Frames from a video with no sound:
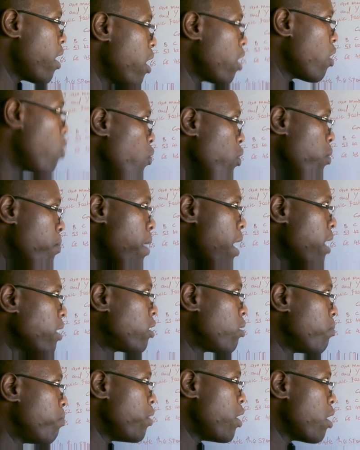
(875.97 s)
we must
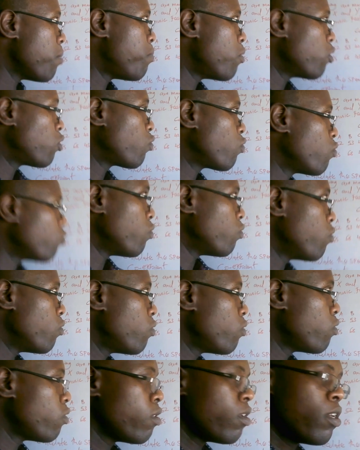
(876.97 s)
be able to
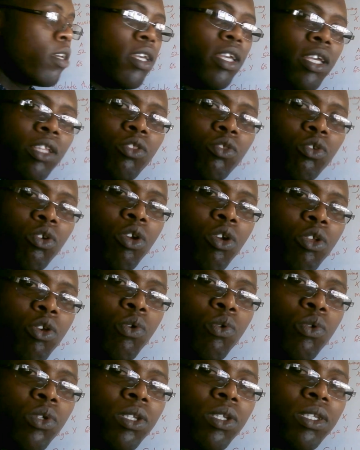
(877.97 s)

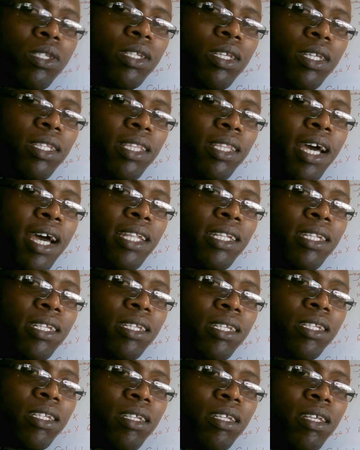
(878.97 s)
introduce that
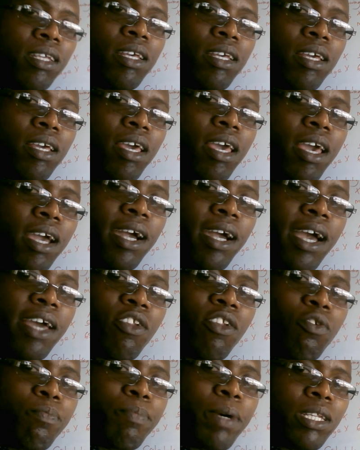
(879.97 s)
kind
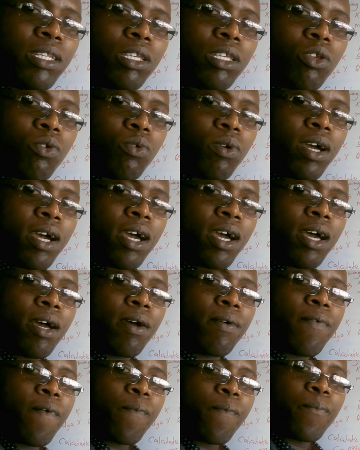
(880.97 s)
of particular
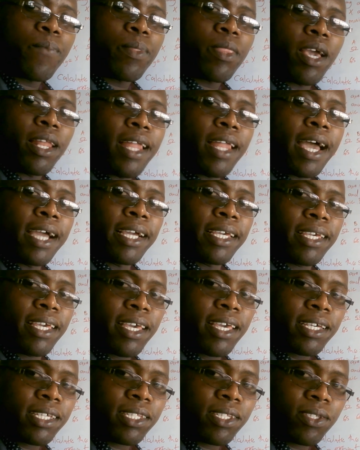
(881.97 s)
rank
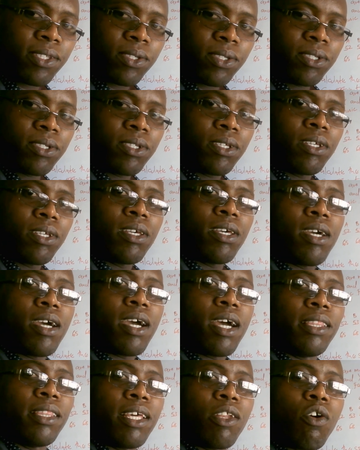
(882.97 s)
X,
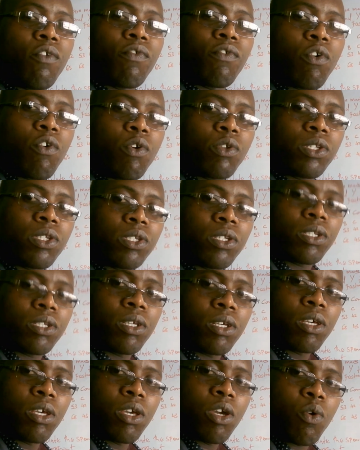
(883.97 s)
and then of course
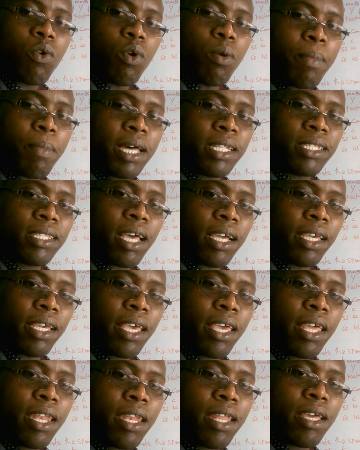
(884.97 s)
we must
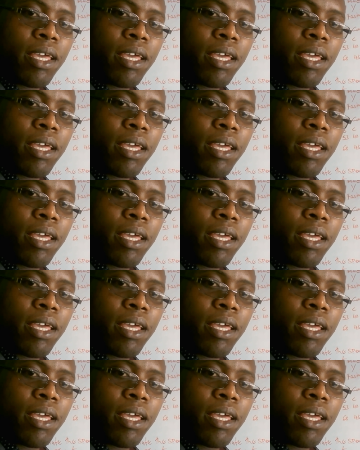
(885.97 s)
again